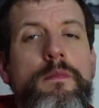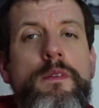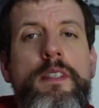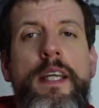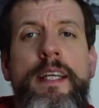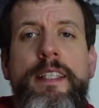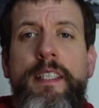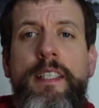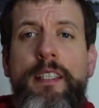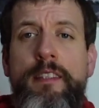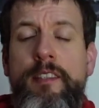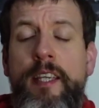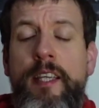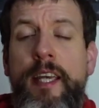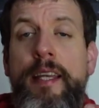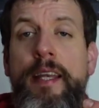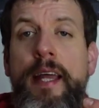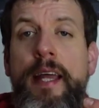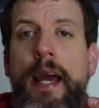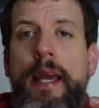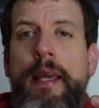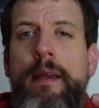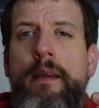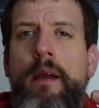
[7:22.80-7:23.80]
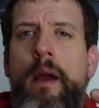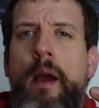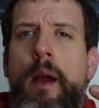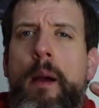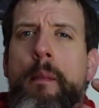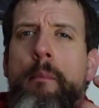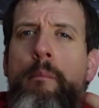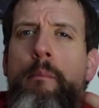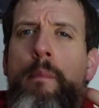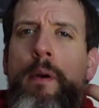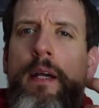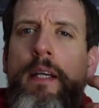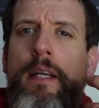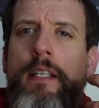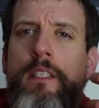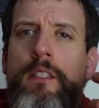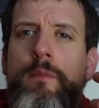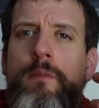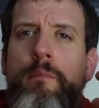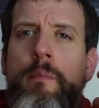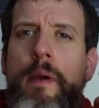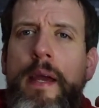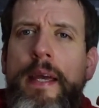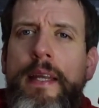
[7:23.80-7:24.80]
takes that DNA, but
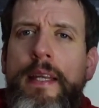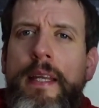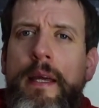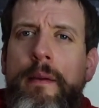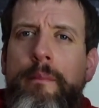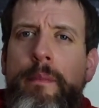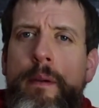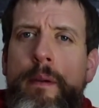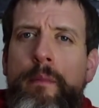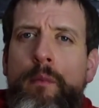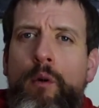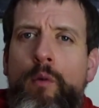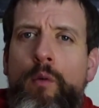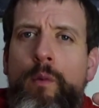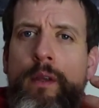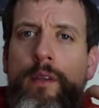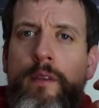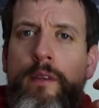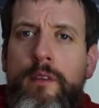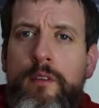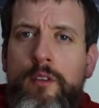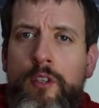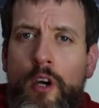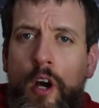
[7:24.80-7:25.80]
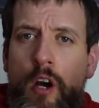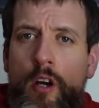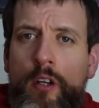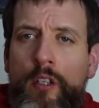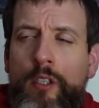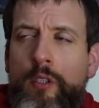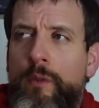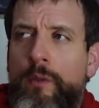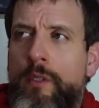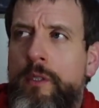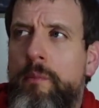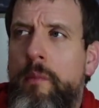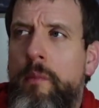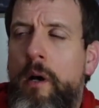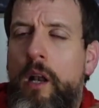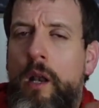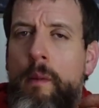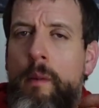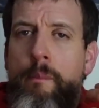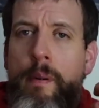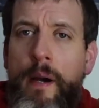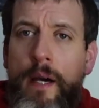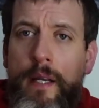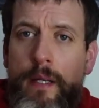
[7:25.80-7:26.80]
it's made it a bit more with darkness with some
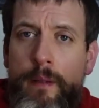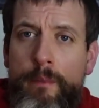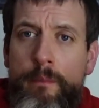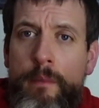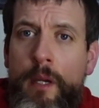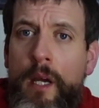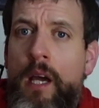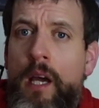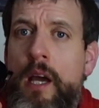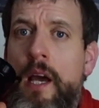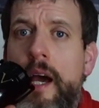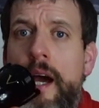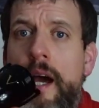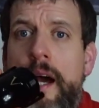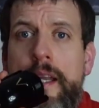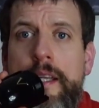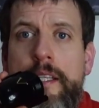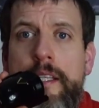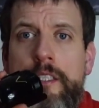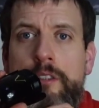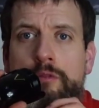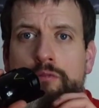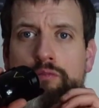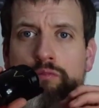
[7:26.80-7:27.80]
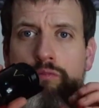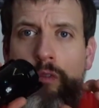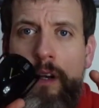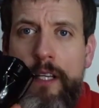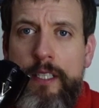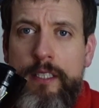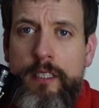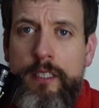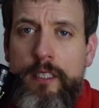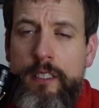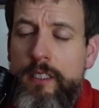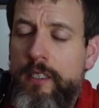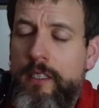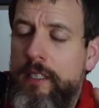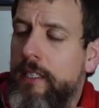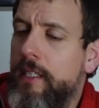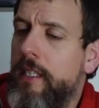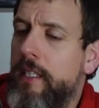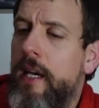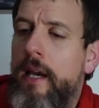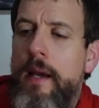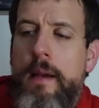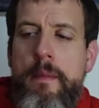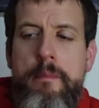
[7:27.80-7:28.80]
olibanum, and it's
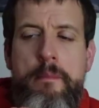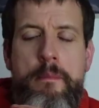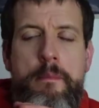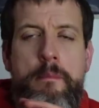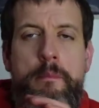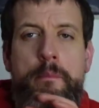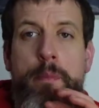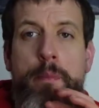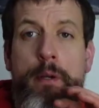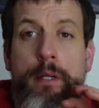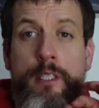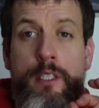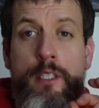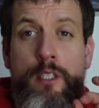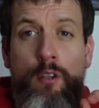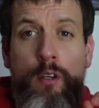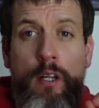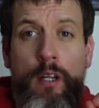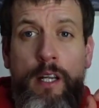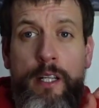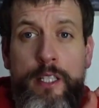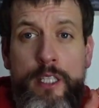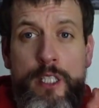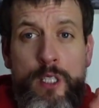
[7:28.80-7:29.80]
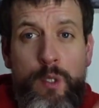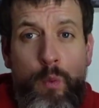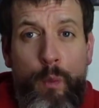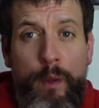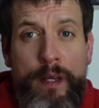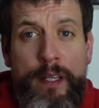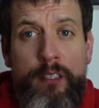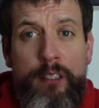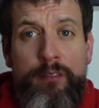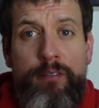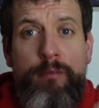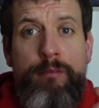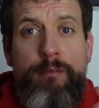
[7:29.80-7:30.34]
resinousy, but it's still got that sweetness